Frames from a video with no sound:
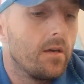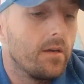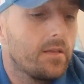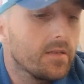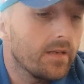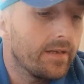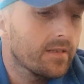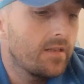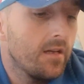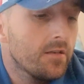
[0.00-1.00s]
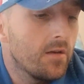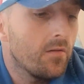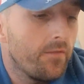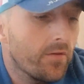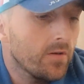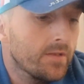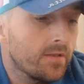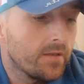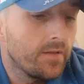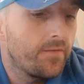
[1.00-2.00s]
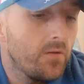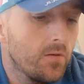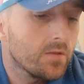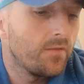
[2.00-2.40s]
It is an extension of concentrated force,